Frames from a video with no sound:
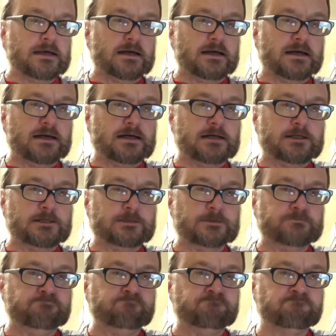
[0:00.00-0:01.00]

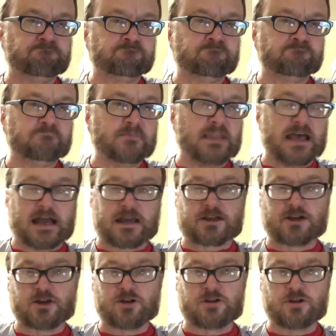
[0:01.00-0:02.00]
Um, that
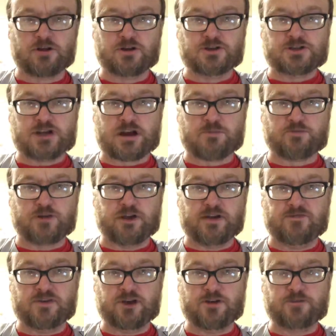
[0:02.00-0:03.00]
concludes our
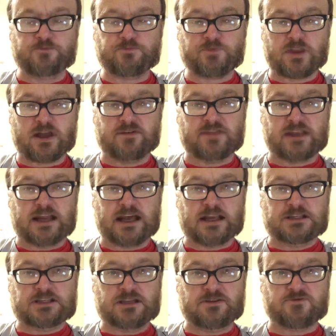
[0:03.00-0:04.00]
preview of the
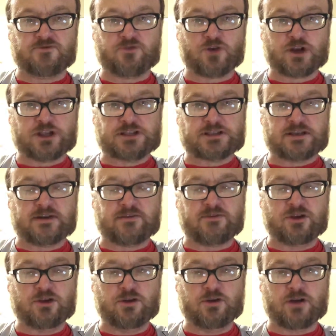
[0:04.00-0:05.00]

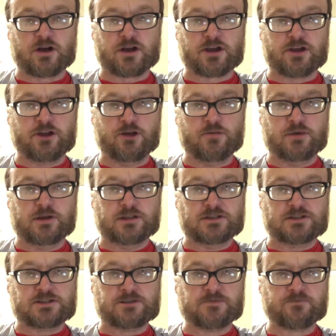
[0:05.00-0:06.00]
1947 New York
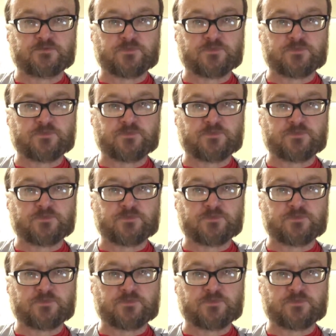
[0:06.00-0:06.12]
Cubans.